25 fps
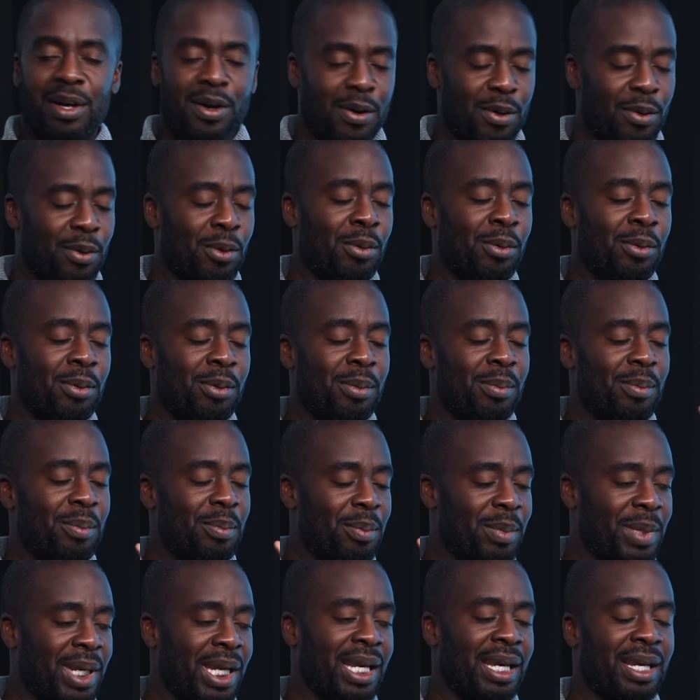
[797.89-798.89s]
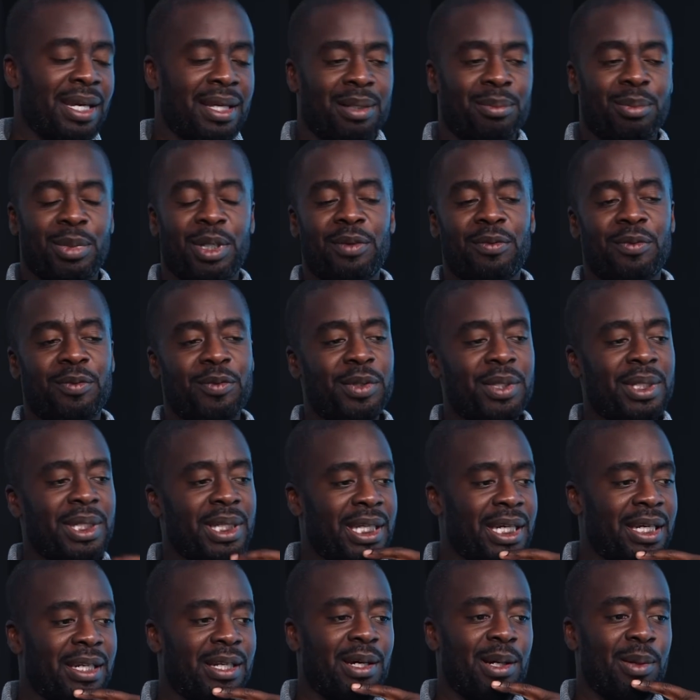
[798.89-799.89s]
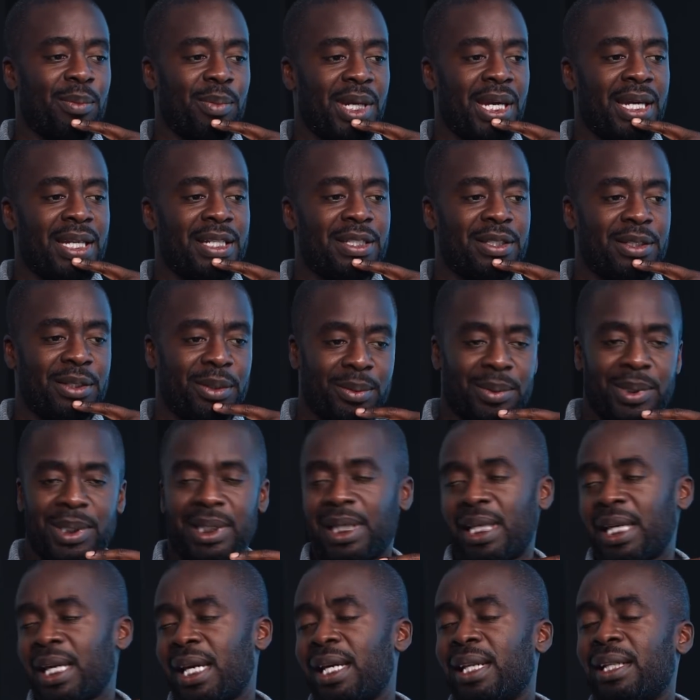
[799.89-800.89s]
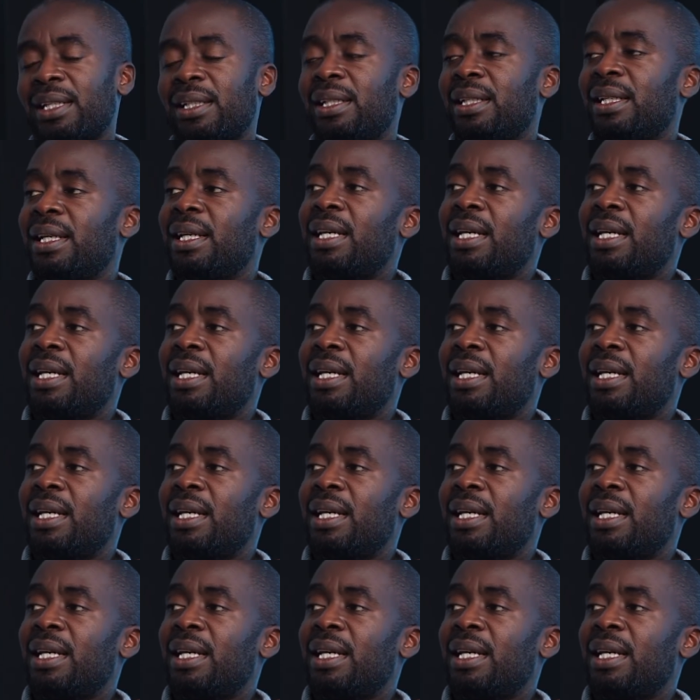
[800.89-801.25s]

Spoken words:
Oh, man. But if you can get up and do it again,